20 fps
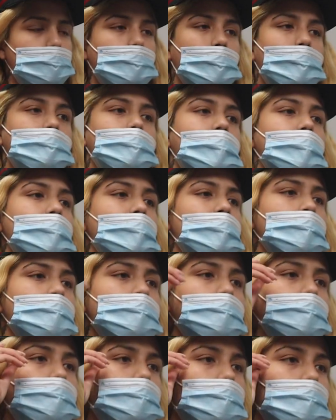Do you have the
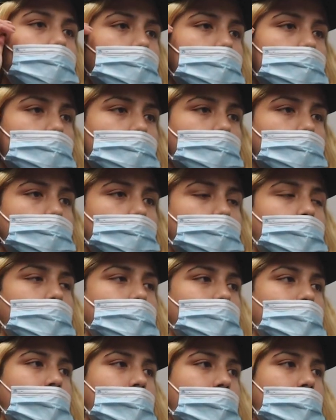app?
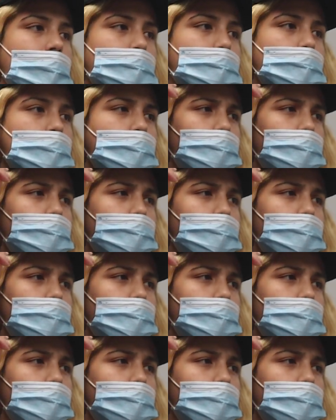Cause that app,